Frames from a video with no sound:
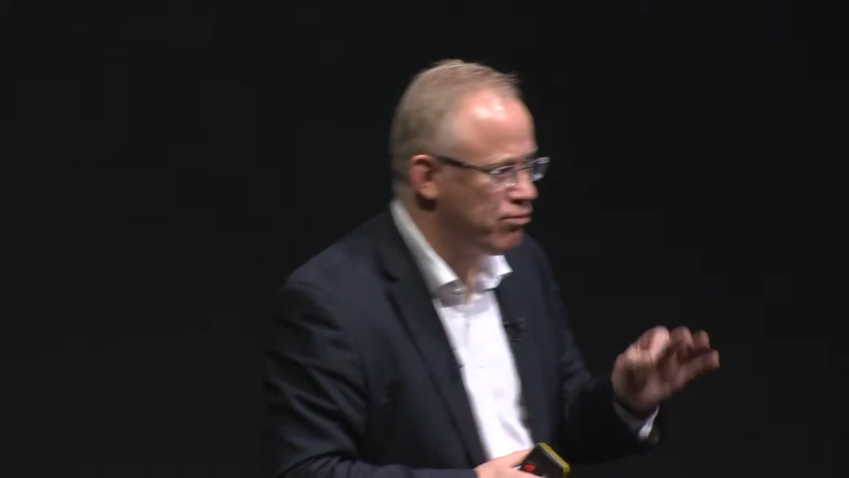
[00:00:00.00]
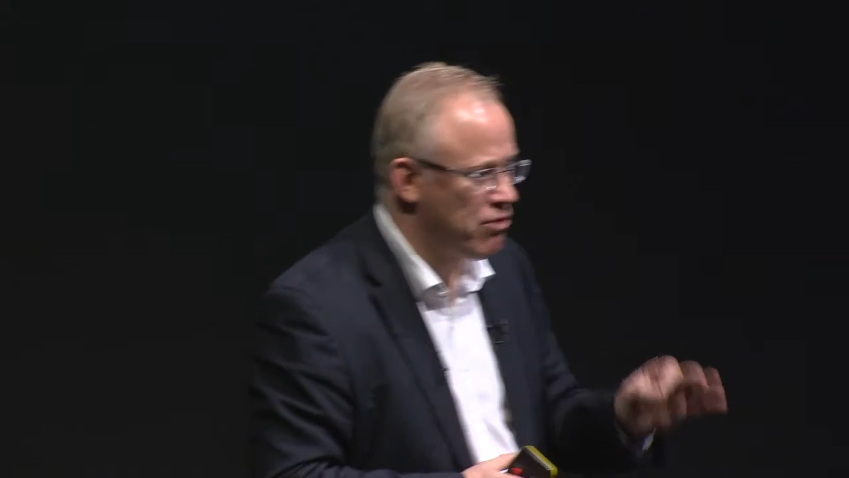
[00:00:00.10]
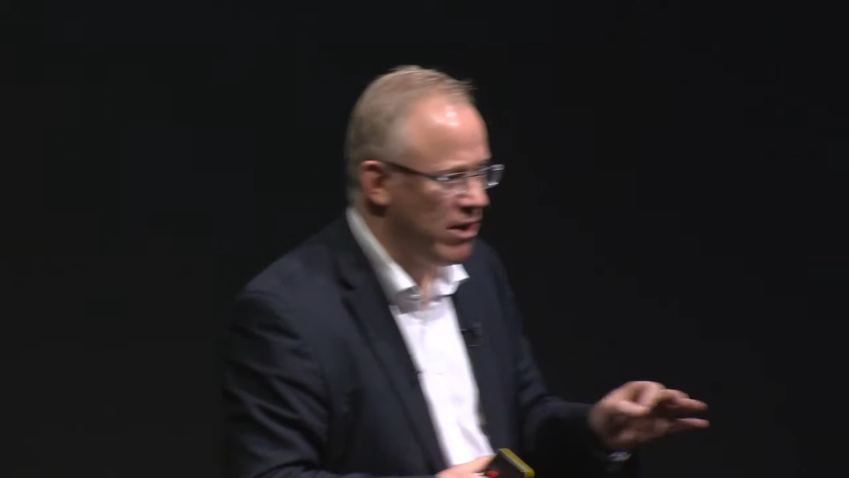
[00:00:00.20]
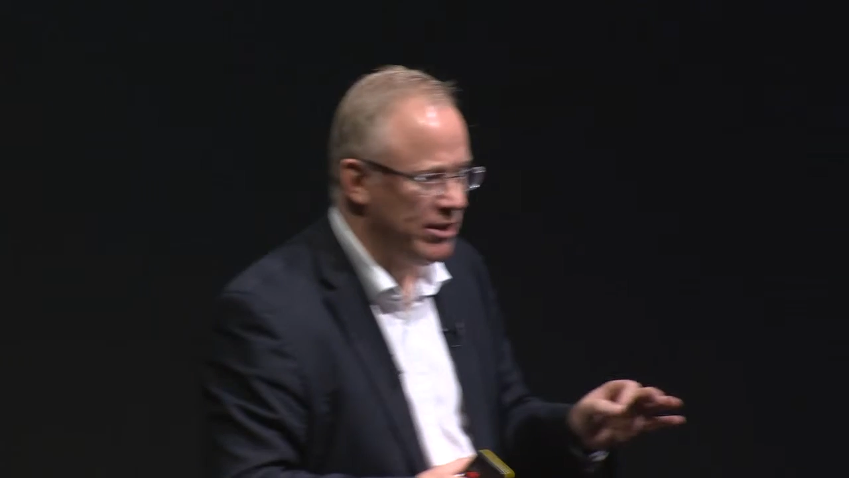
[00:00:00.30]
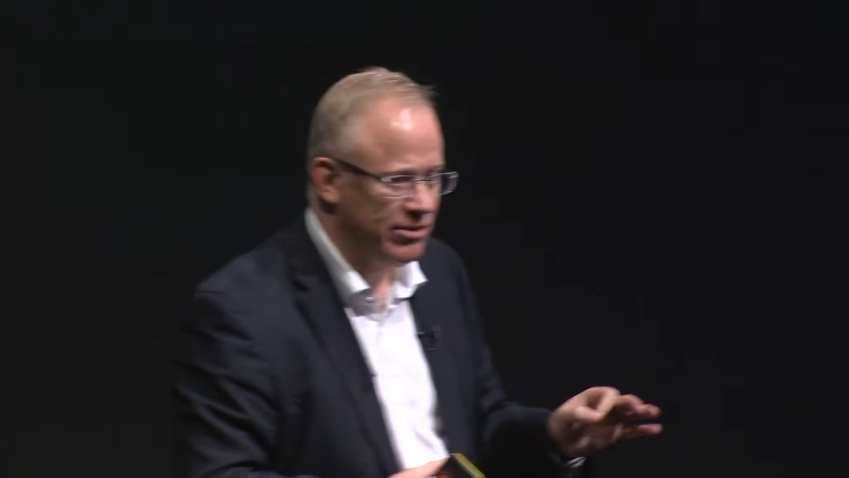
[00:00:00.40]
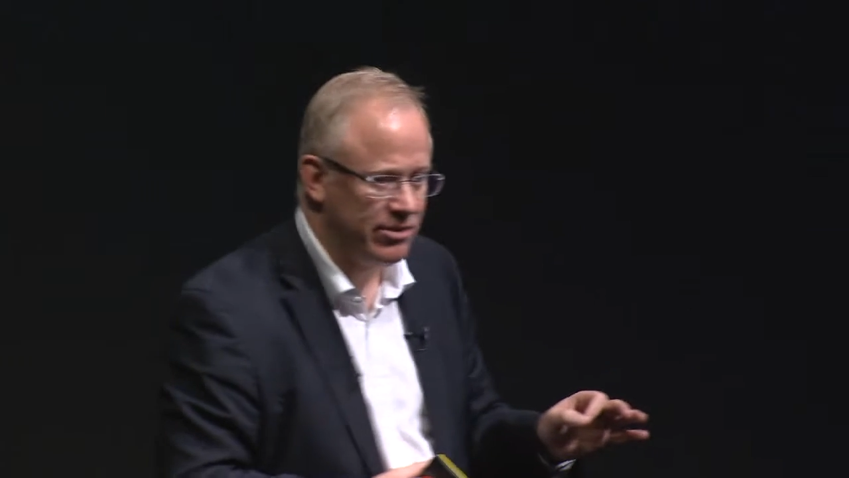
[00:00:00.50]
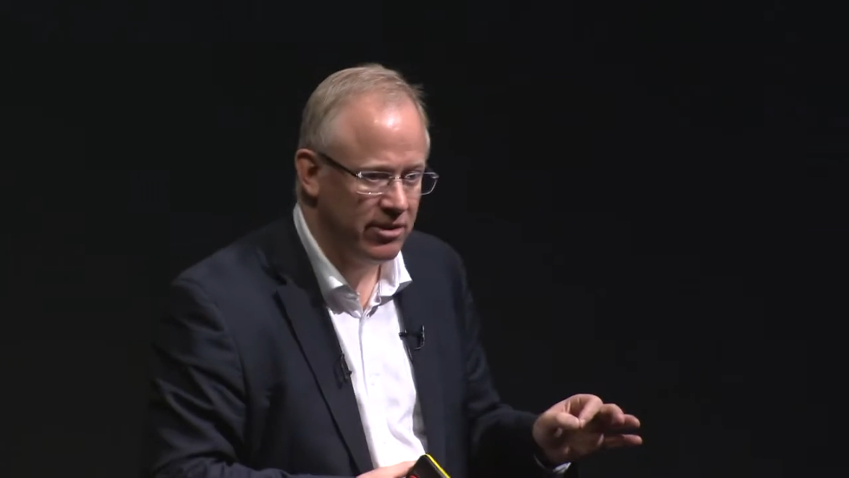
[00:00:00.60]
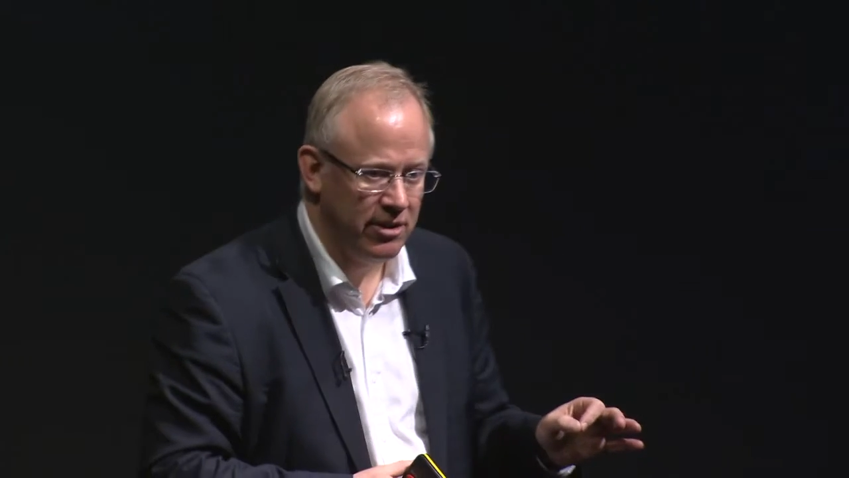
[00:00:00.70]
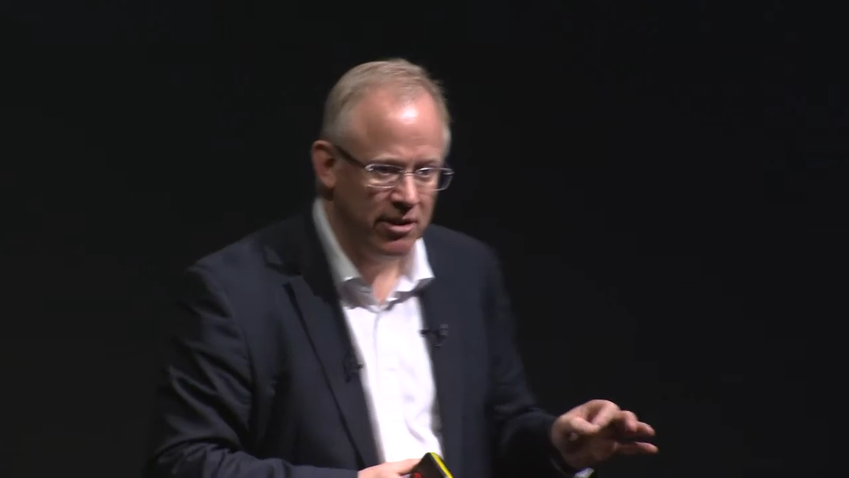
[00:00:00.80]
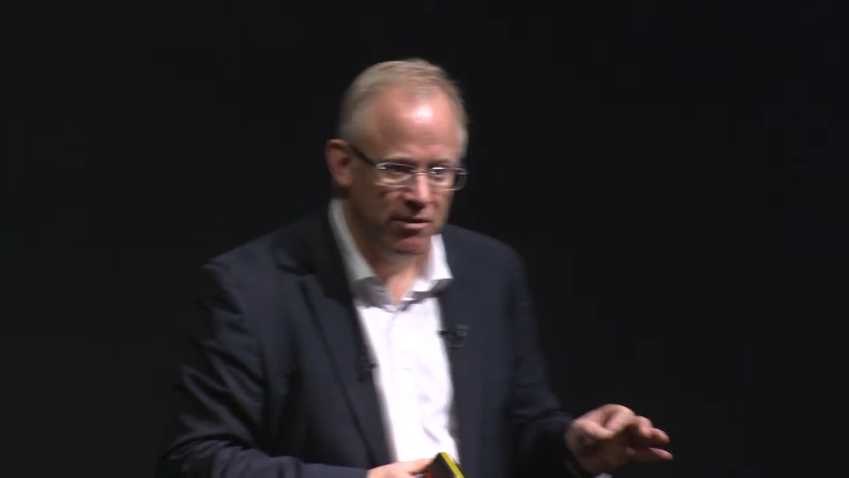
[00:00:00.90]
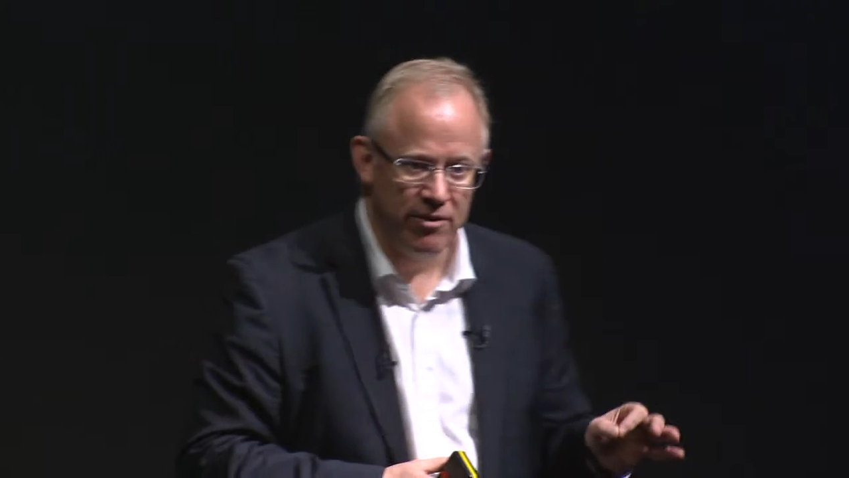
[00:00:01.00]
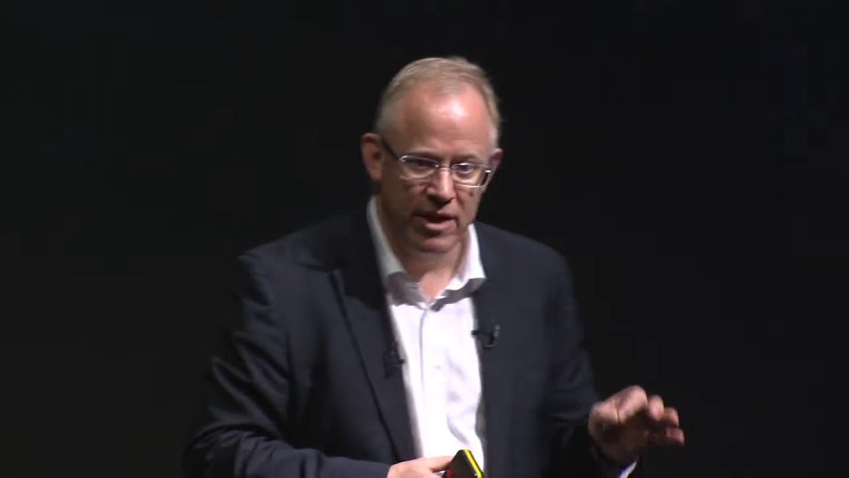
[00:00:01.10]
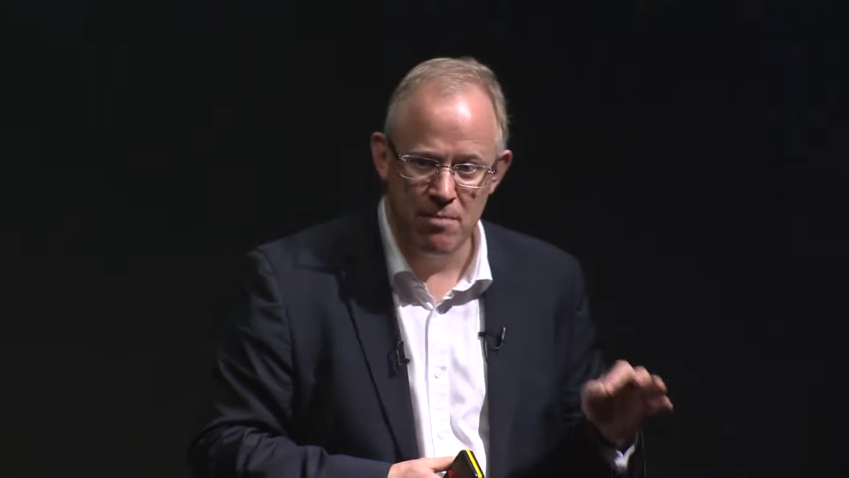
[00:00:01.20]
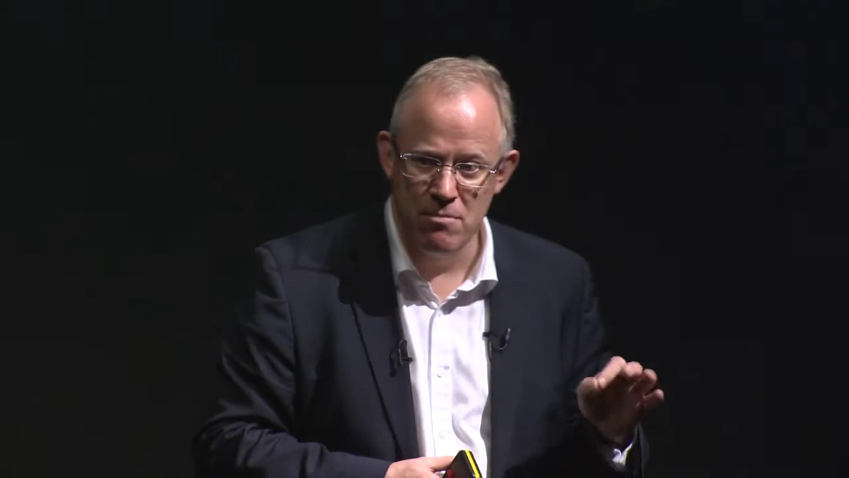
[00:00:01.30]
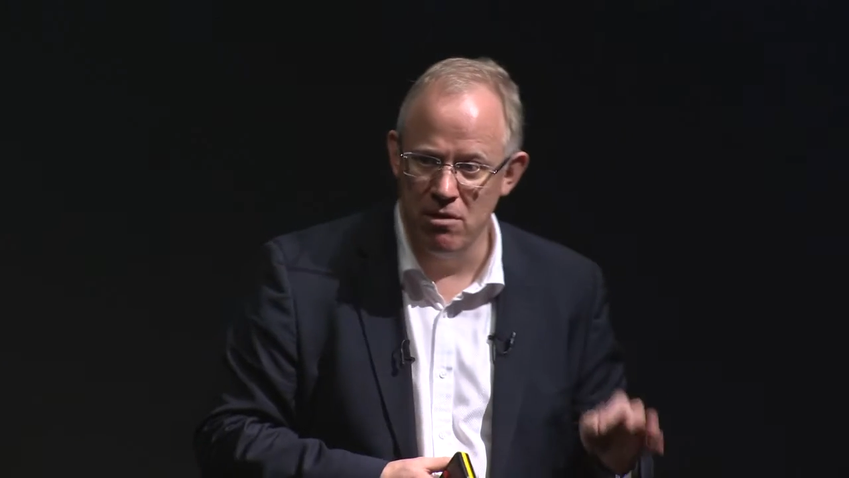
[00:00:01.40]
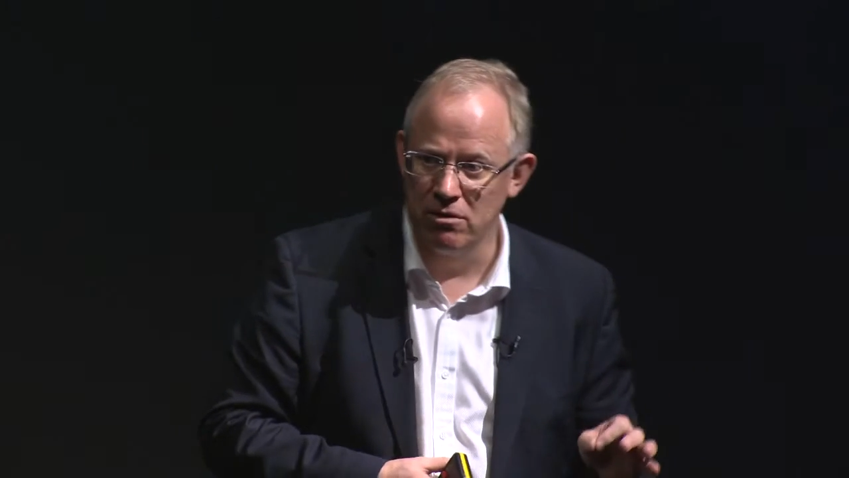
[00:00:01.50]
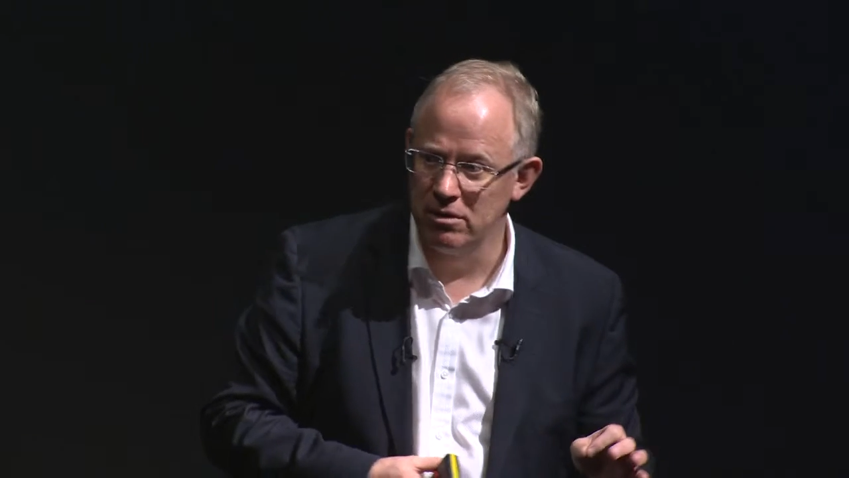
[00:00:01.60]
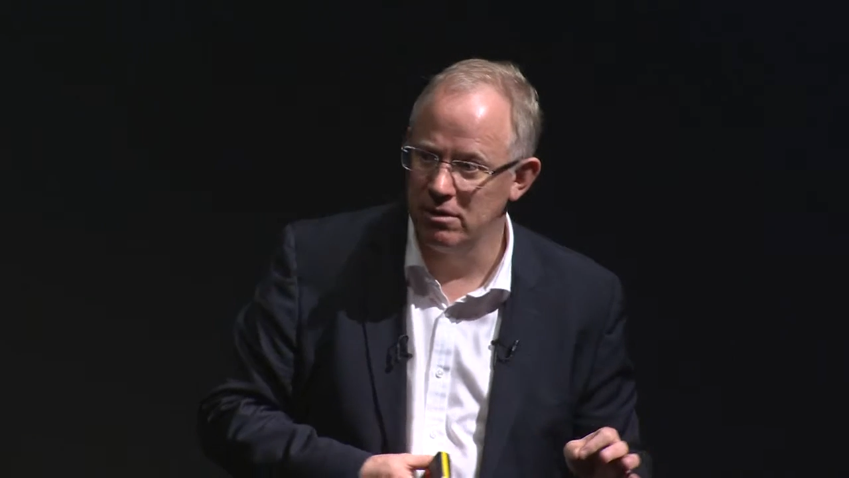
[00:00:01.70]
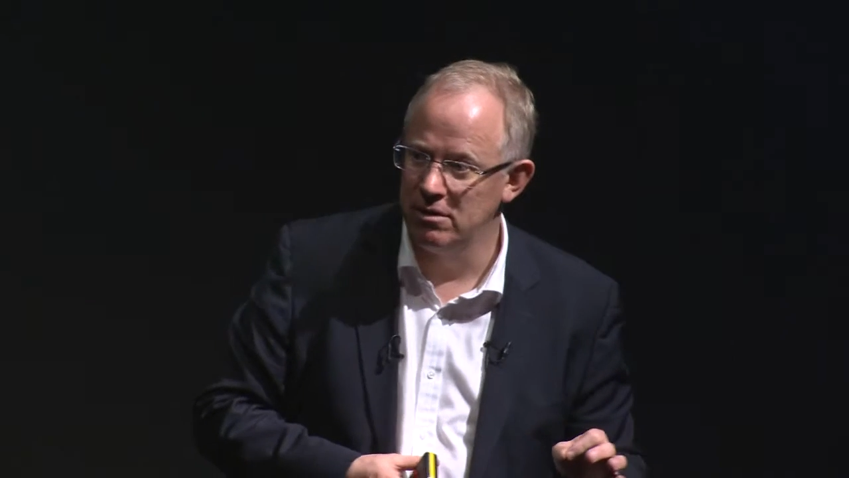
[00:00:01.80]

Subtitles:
price for their milk